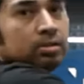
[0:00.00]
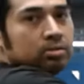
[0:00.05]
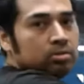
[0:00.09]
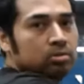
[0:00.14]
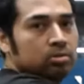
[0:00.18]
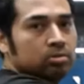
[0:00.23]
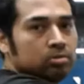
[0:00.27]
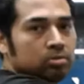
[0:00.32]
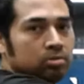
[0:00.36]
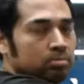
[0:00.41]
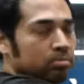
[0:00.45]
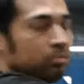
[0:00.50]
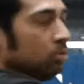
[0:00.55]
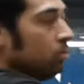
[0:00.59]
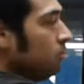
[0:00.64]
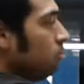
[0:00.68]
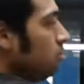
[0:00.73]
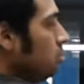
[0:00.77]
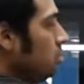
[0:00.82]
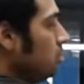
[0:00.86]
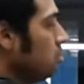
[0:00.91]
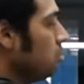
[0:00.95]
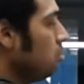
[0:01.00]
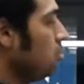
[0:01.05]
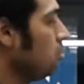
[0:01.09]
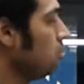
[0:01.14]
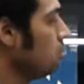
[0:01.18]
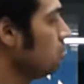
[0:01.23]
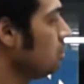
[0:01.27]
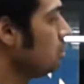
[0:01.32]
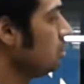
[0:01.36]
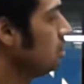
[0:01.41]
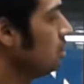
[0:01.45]
saw some minutes
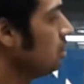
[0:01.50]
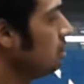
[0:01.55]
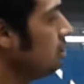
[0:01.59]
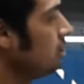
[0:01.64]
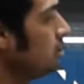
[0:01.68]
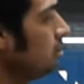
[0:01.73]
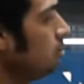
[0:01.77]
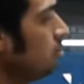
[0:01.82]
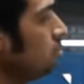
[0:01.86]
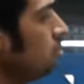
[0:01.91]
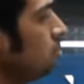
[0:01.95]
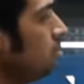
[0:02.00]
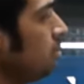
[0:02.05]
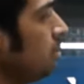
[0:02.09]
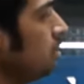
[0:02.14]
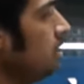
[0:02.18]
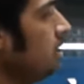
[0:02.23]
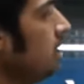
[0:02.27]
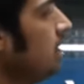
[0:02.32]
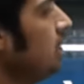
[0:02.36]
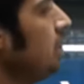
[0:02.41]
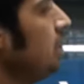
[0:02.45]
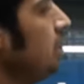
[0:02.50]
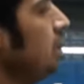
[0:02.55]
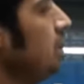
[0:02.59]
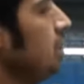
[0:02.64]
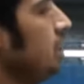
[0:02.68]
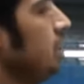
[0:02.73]
ago. So basically